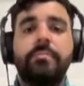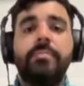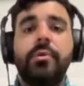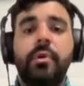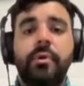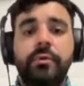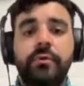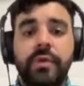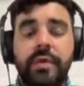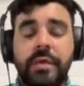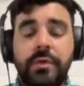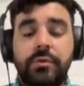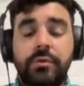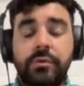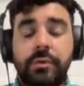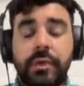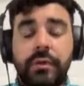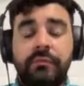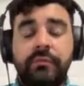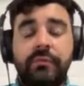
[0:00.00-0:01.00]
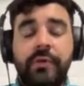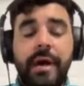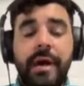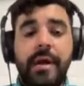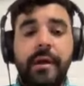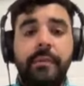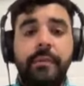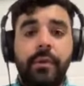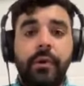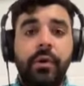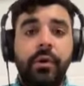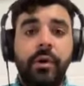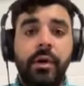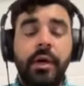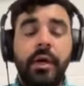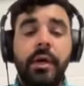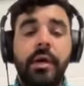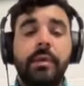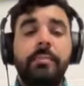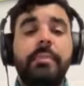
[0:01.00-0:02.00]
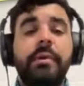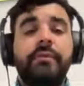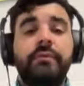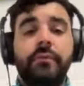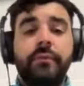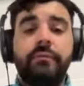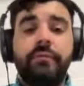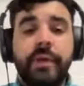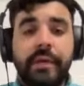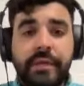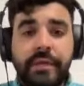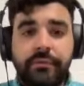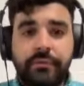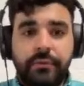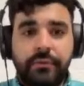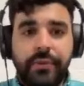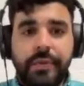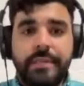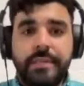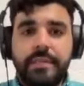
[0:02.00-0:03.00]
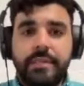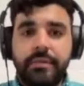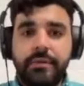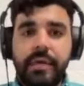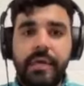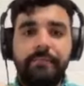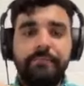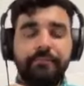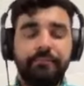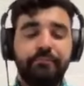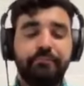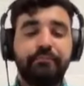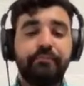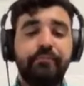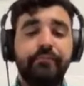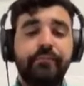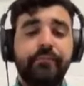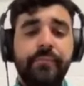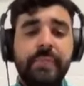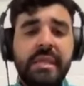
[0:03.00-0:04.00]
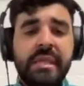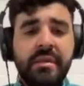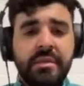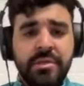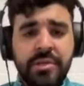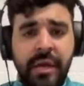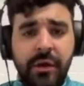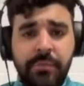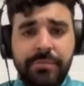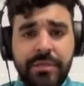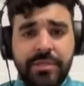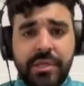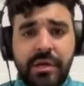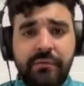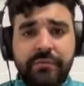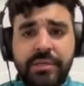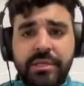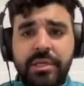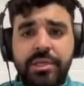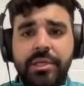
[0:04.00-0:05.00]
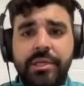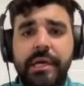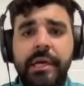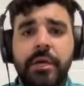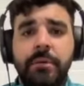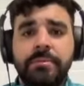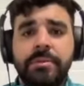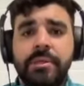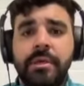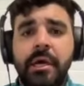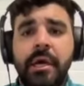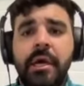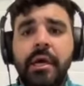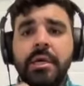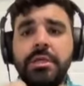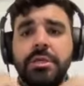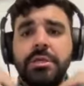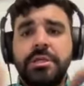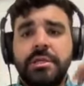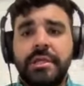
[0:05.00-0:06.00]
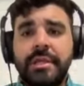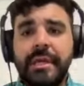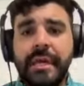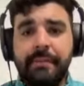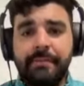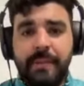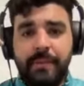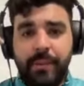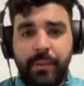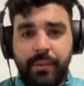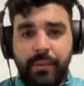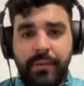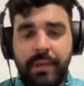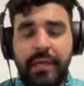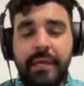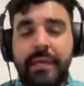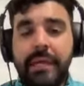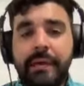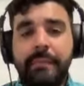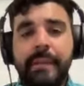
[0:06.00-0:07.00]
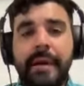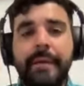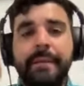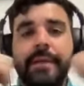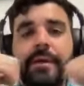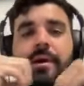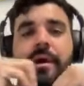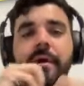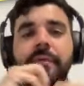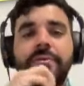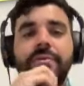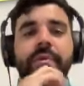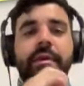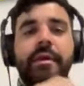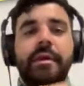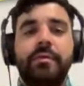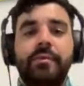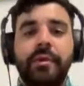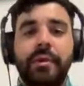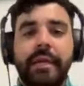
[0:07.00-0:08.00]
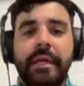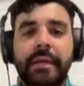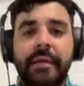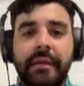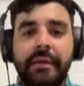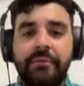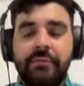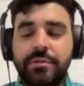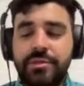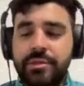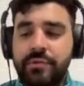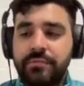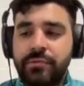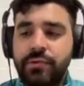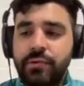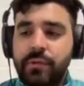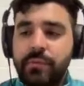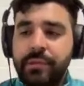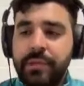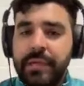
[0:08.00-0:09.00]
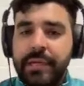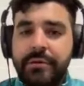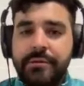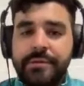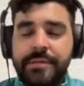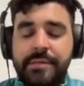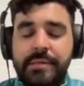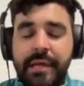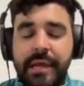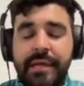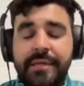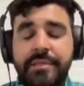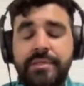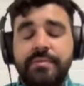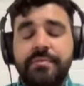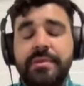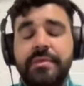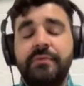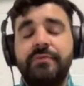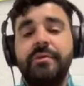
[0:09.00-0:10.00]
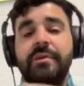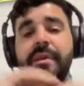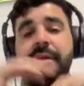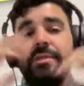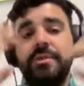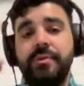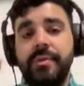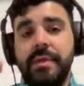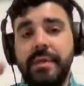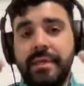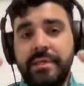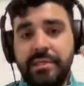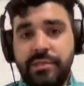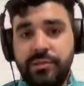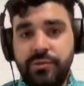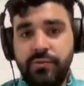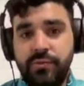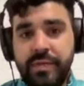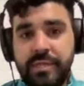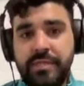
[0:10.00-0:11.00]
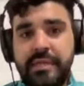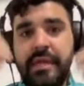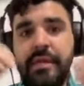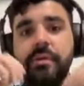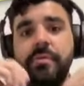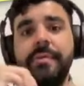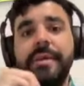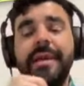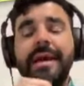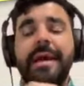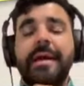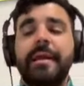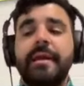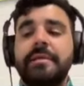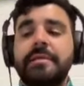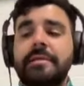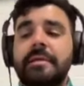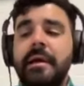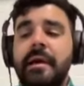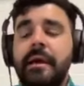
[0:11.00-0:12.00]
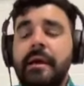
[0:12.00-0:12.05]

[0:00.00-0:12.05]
both equally viable, but for very different reasons, okay? So I hope this conversation helps just get people thinking about the golf swing and relating it to some tour players, as specifically as it relates to wrist angle mechanics.